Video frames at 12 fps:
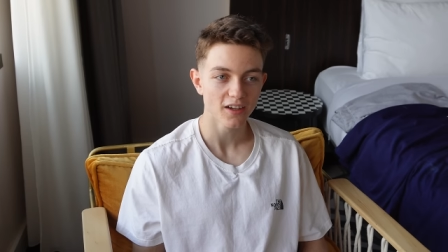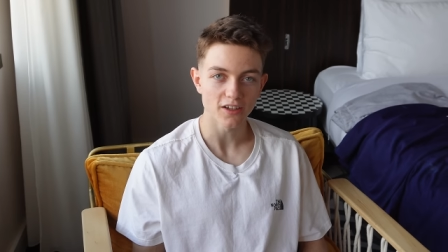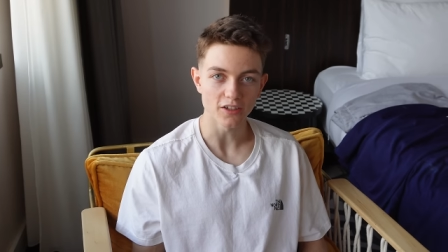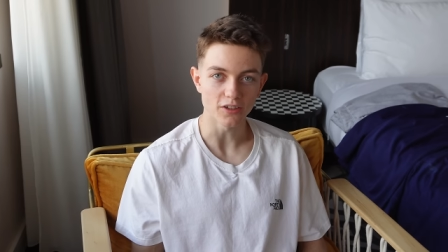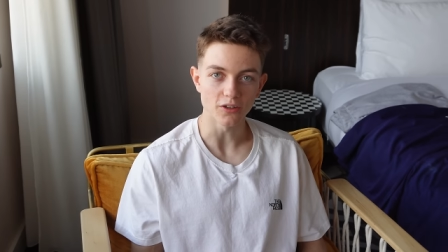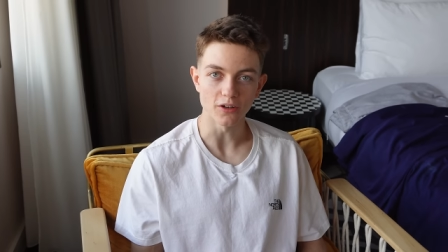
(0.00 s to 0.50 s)

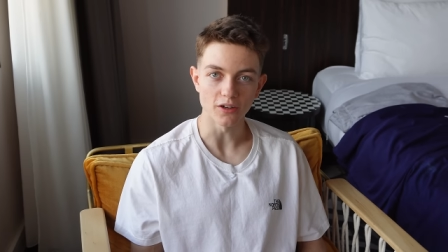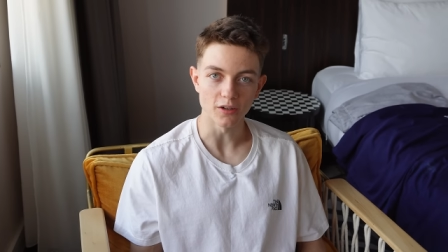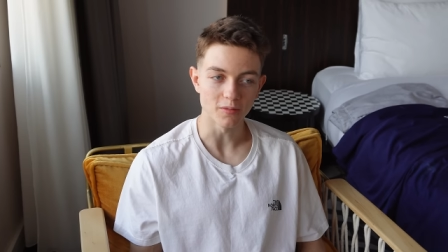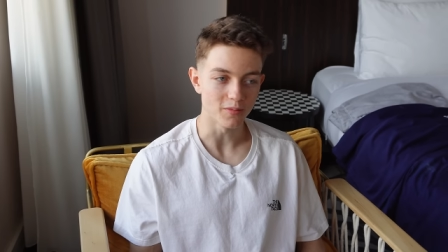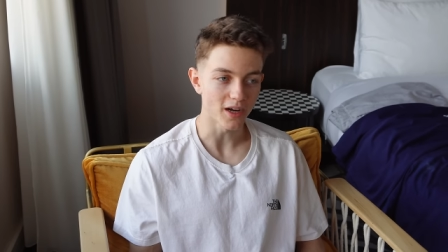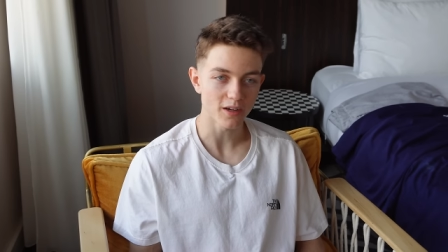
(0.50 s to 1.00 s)
You got
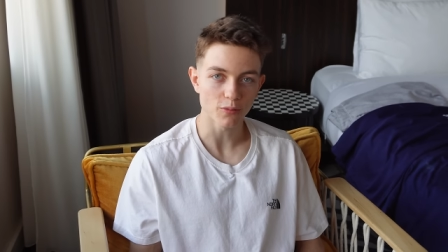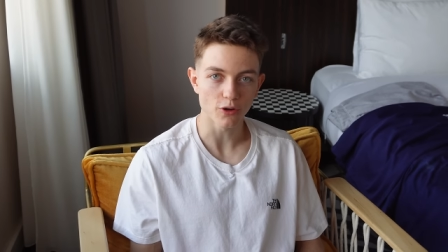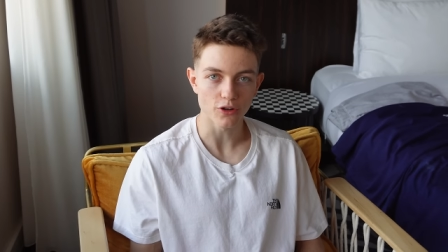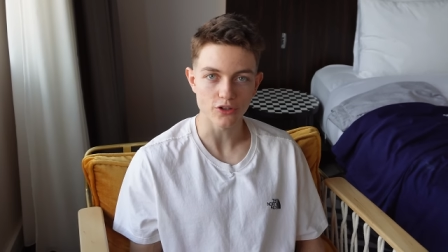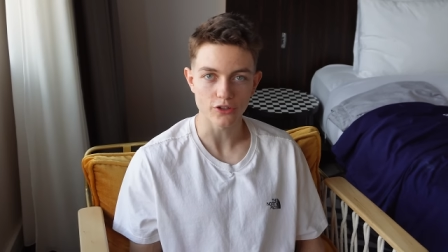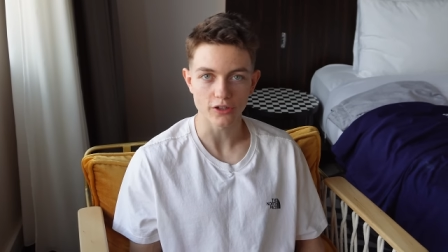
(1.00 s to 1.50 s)
um, Adam
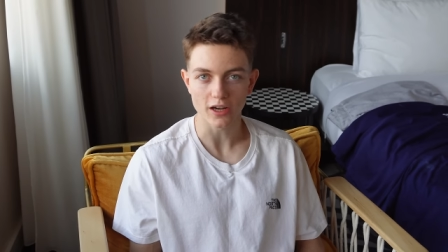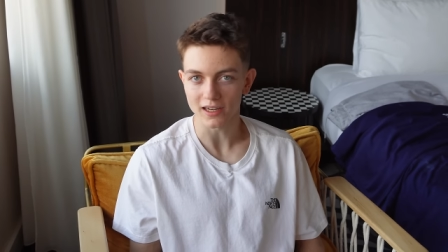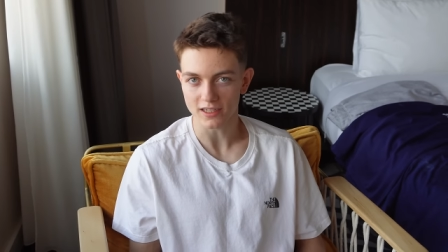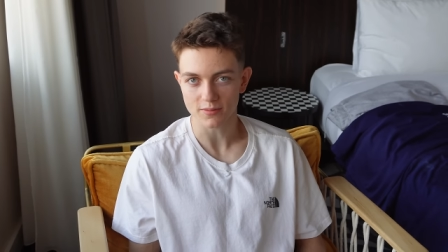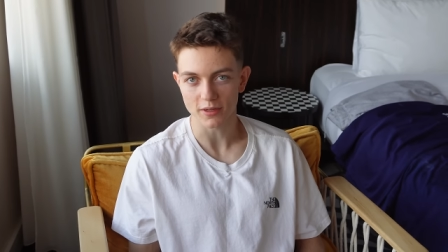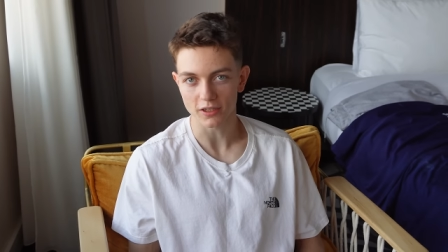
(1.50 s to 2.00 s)
Ondra,
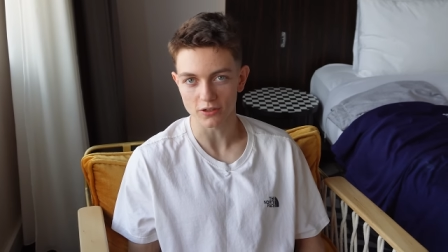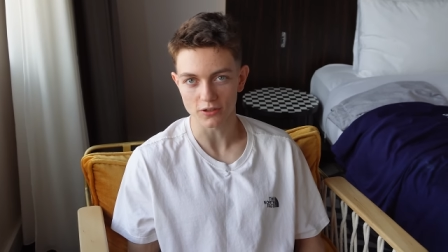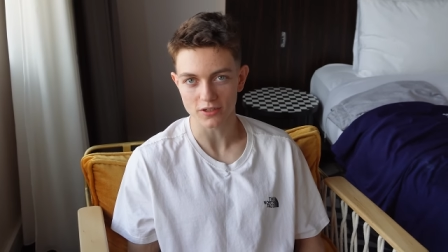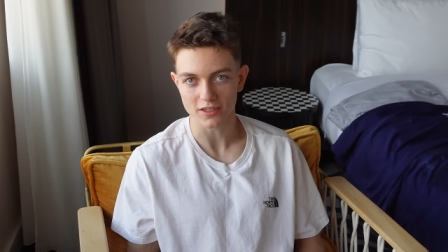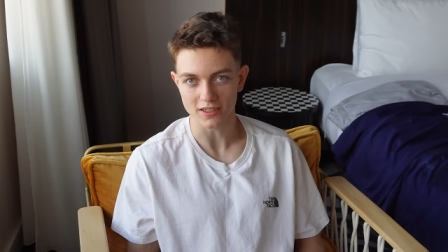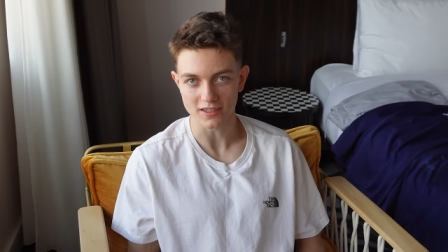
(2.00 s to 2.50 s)
Alex
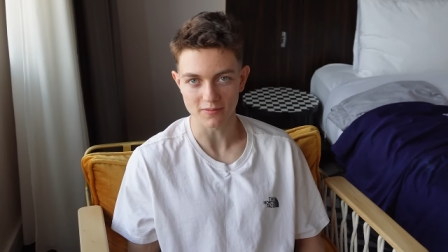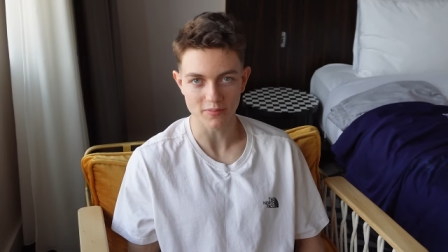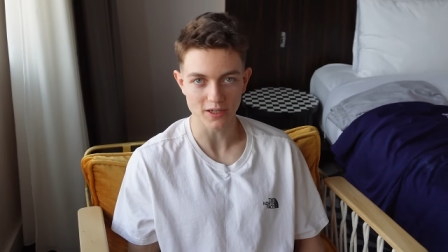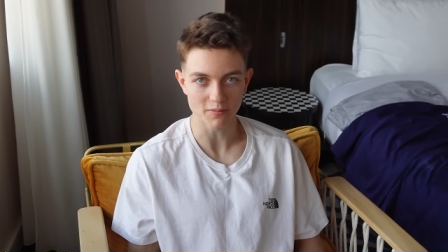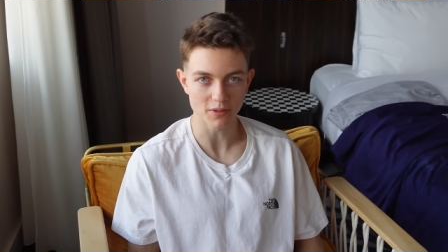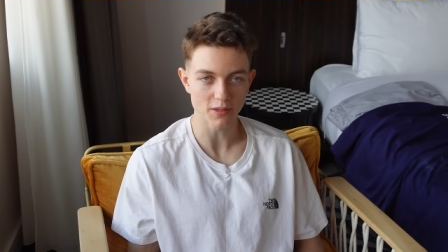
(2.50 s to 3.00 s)
Megos, these
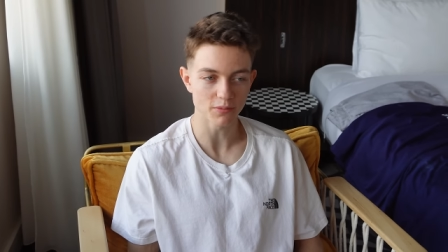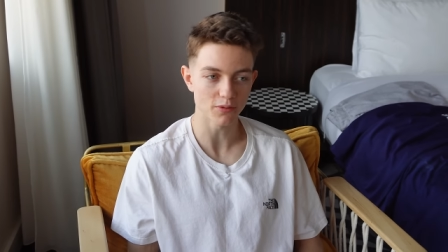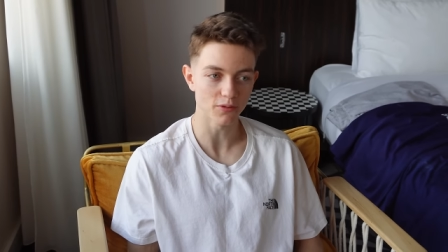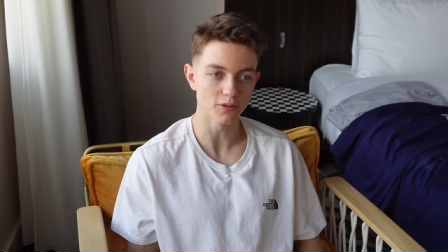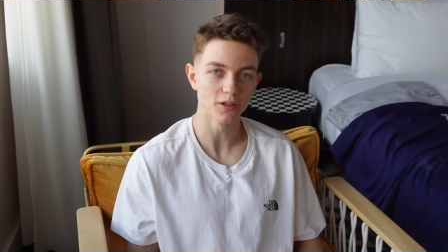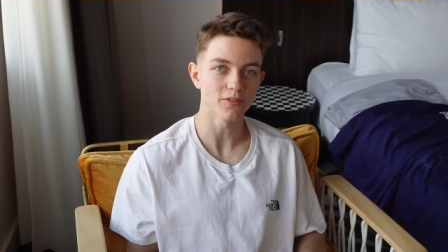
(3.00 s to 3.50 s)
big
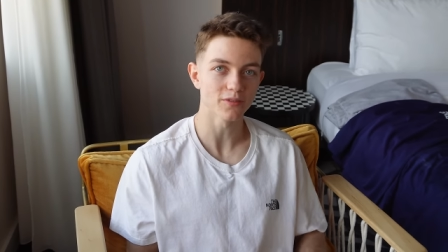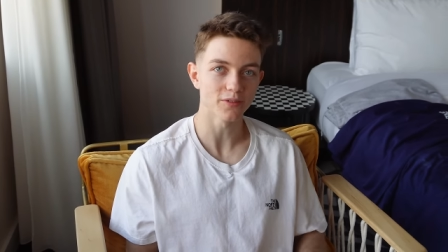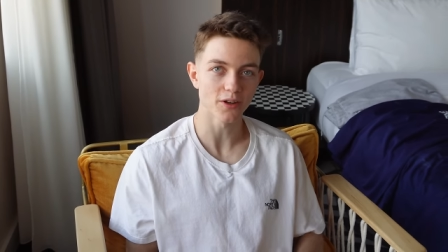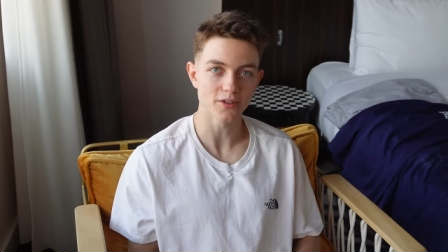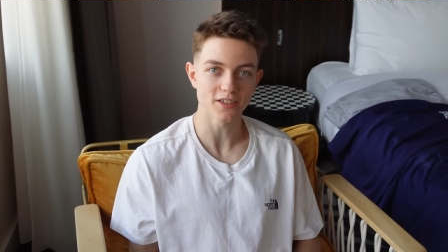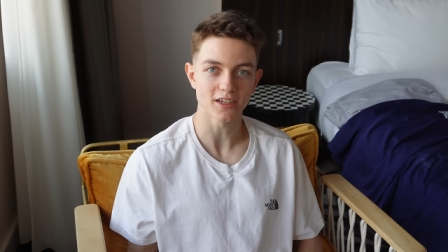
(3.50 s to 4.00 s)
people
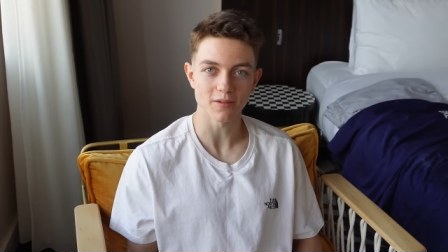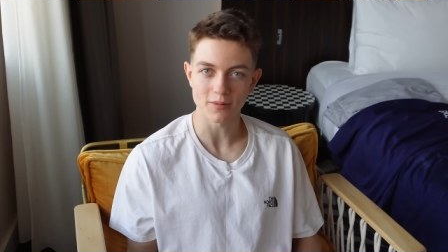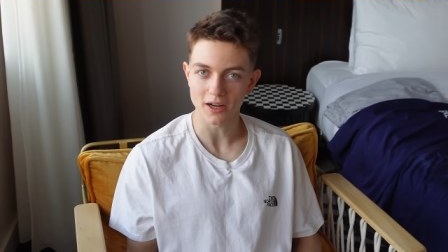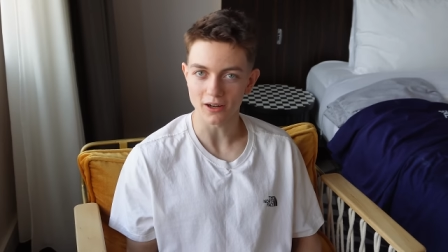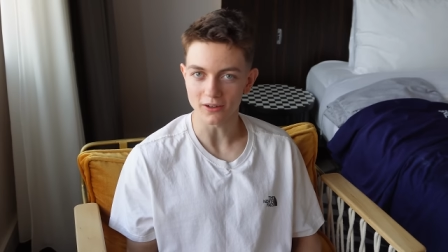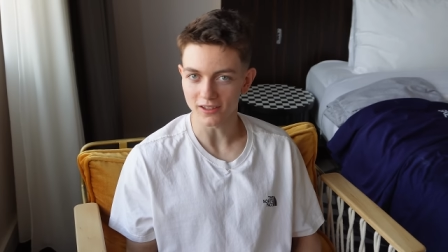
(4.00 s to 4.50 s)
floating
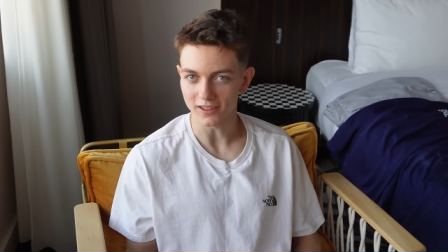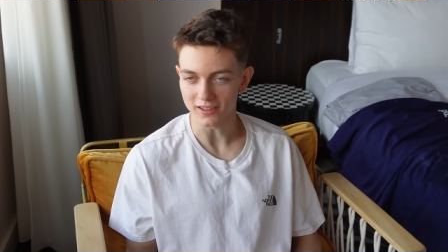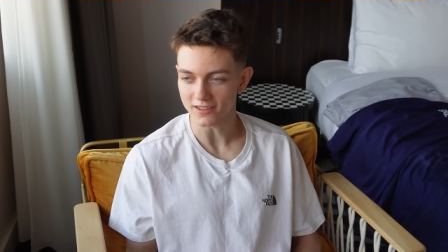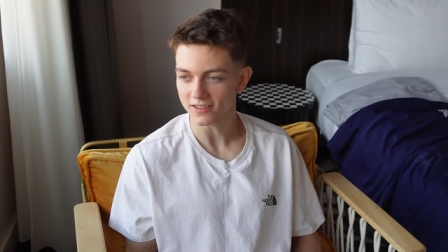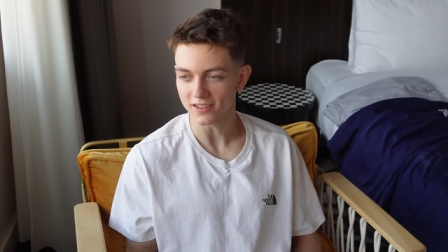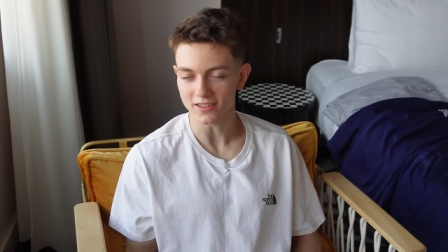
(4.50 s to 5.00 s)
about and
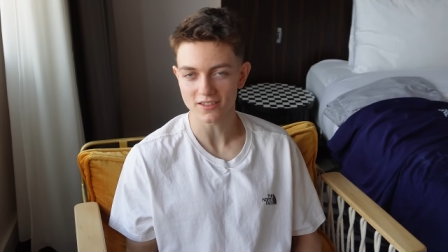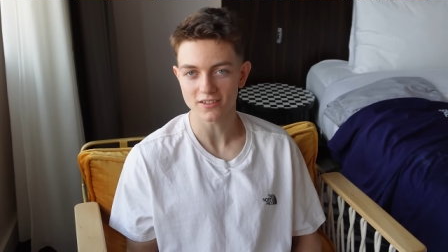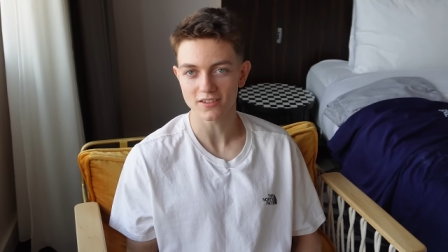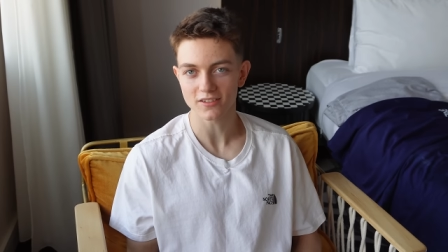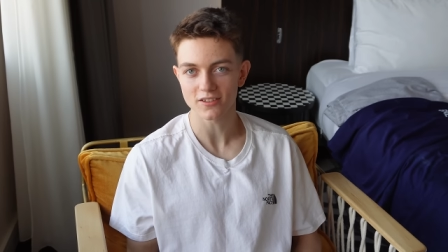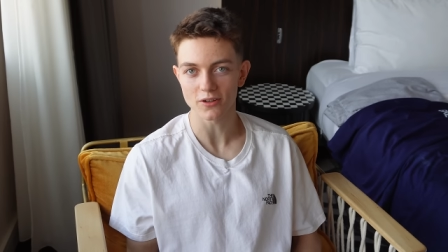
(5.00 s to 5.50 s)
it's,
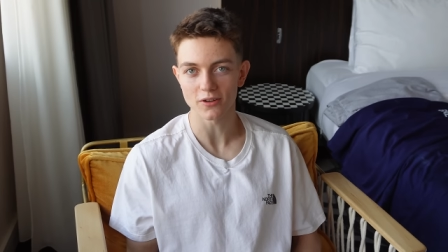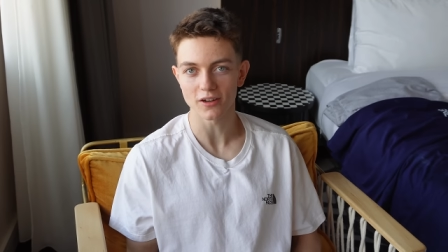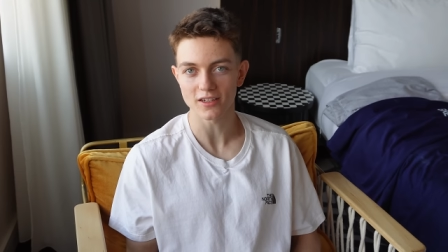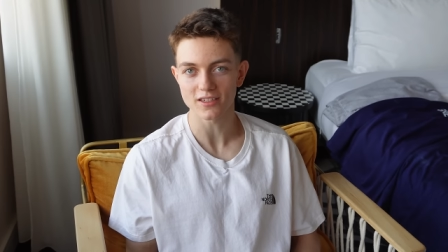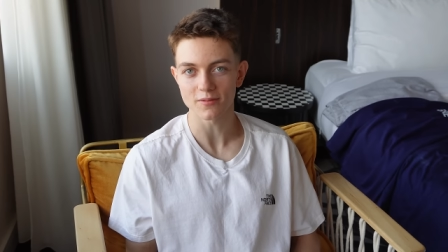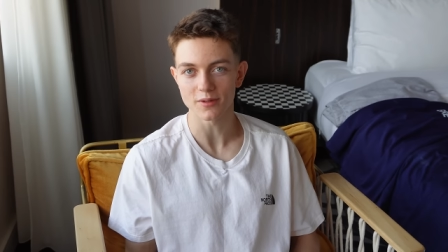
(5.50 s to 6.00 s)
it's so
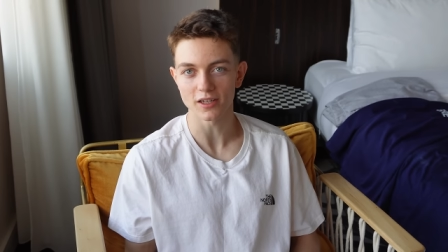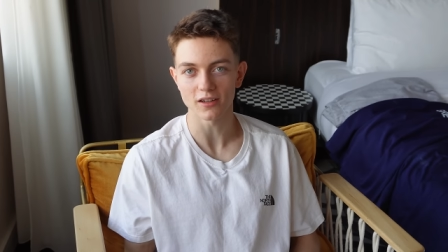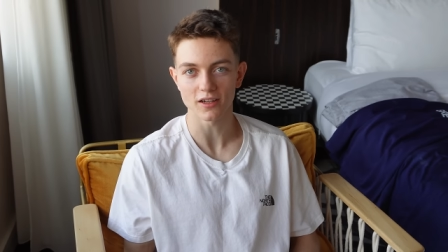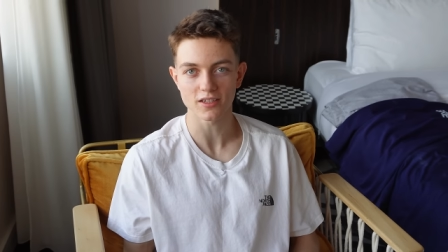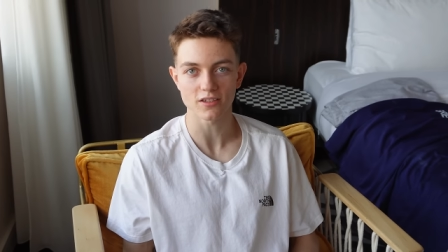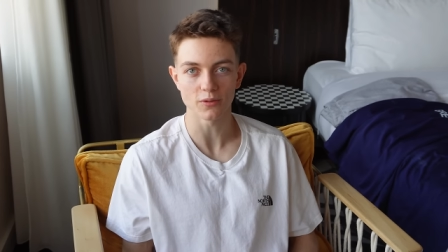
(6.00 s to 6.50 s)
nice to be in
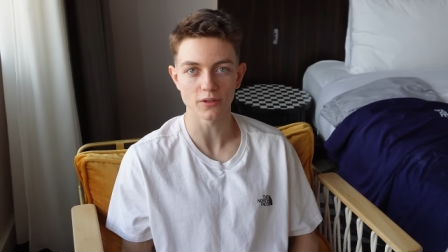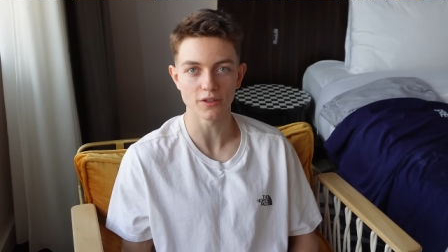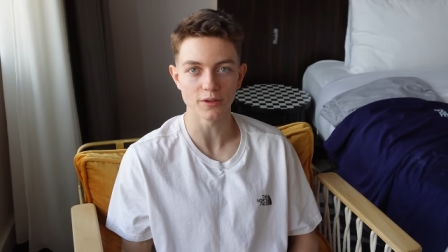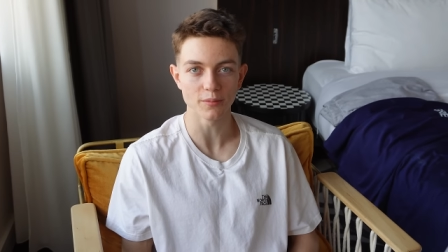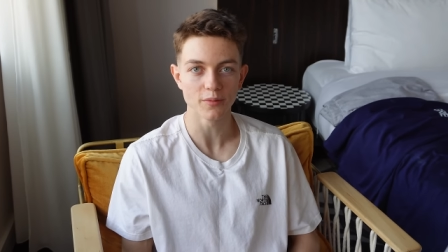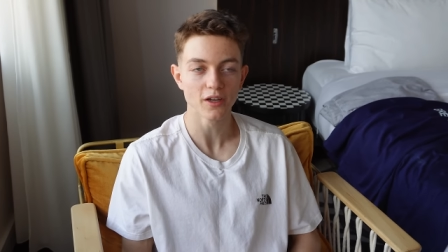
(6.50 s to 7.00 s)
ISO with
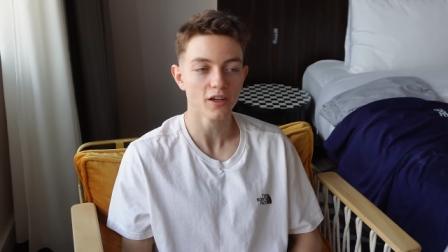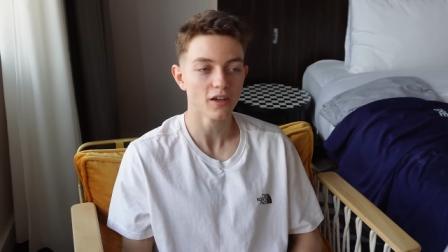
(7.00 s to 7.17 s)
them.